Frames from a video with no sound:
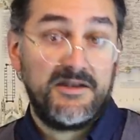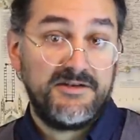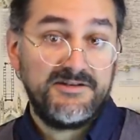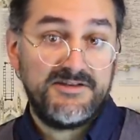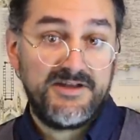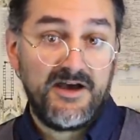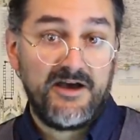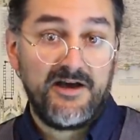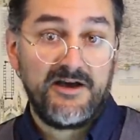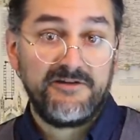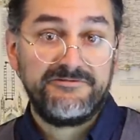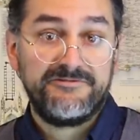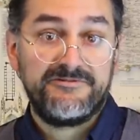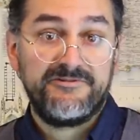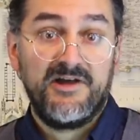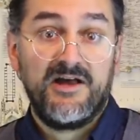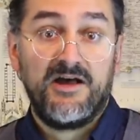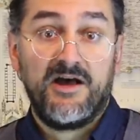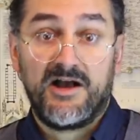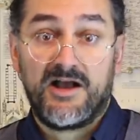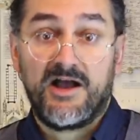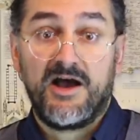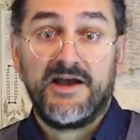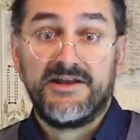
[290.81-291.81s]
Duff,
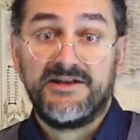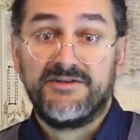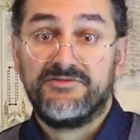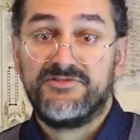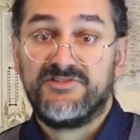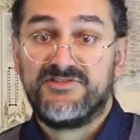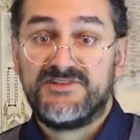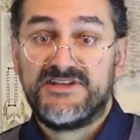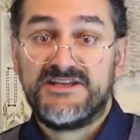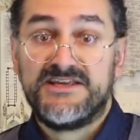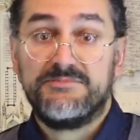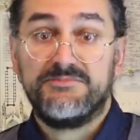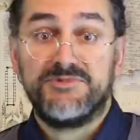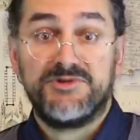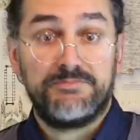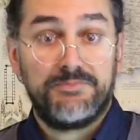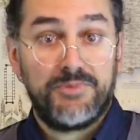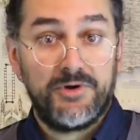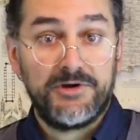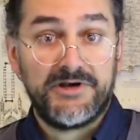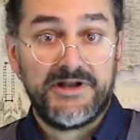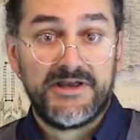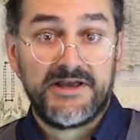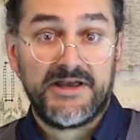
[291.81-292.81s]
a kind of steamed
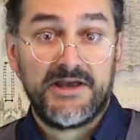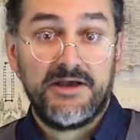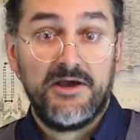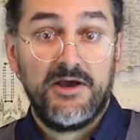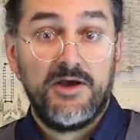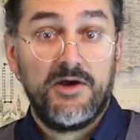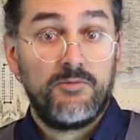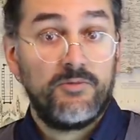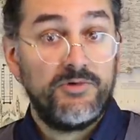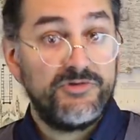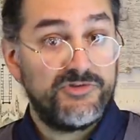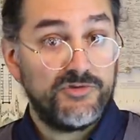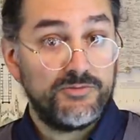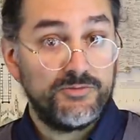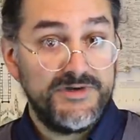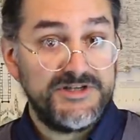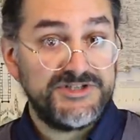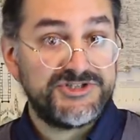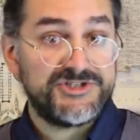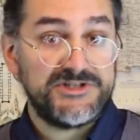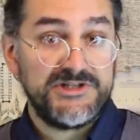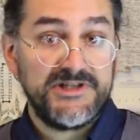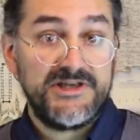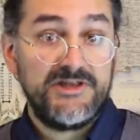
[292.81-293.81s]
pudding, was
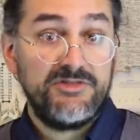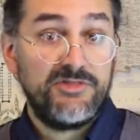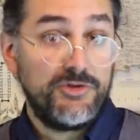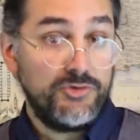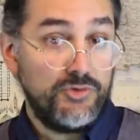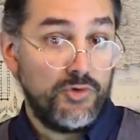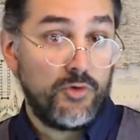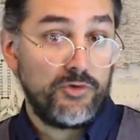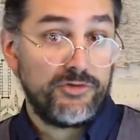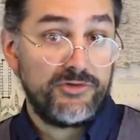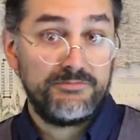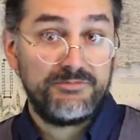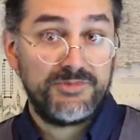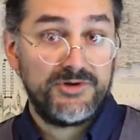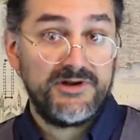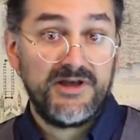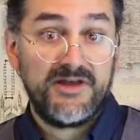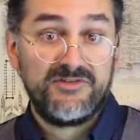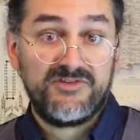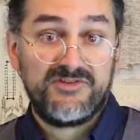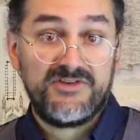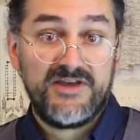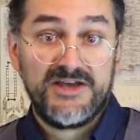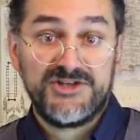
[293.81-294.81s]
originally the northern
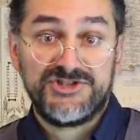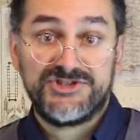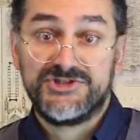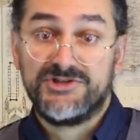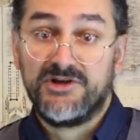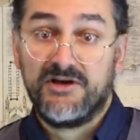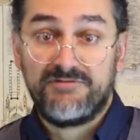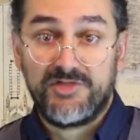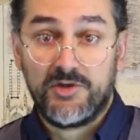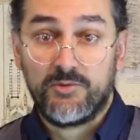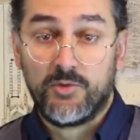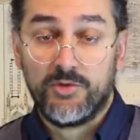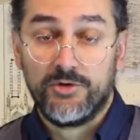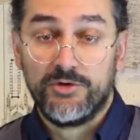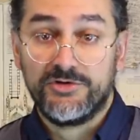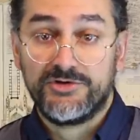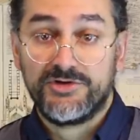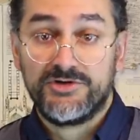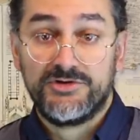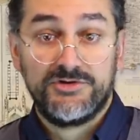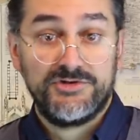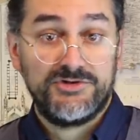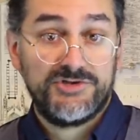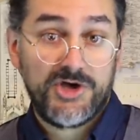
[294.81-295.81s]
pronunciation of the
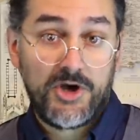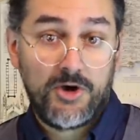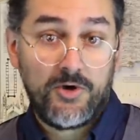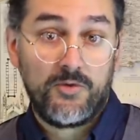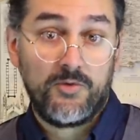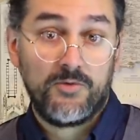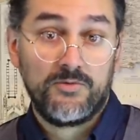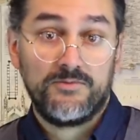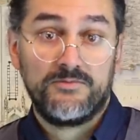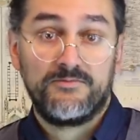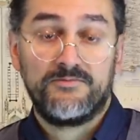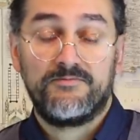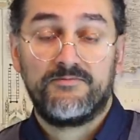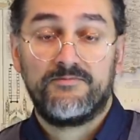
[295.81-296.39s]
word dough.